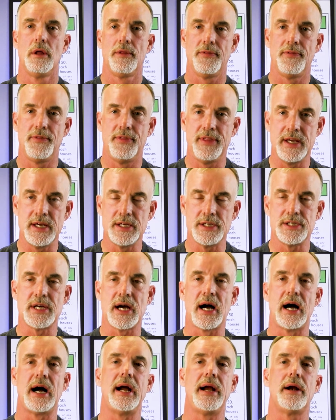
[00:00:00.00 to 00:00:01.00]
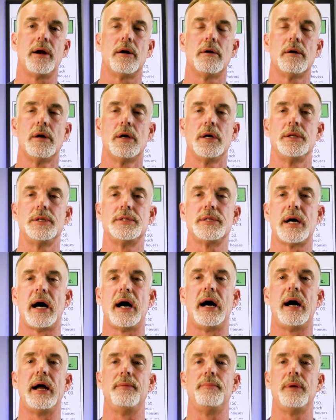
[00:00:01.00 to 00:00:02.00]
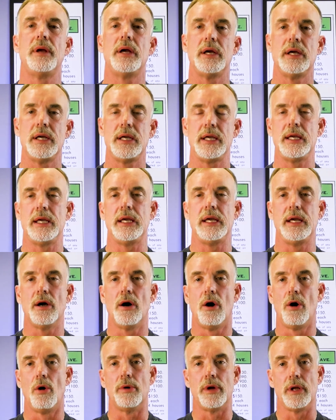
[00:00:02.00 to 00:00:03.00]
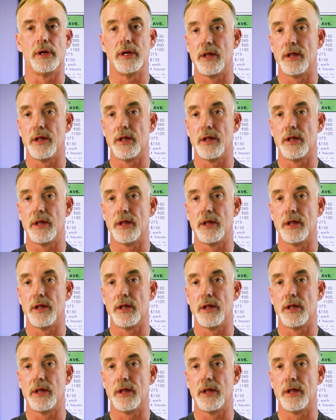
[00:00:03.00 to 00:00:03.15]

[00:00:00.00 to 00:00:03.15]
the entire time he owned it.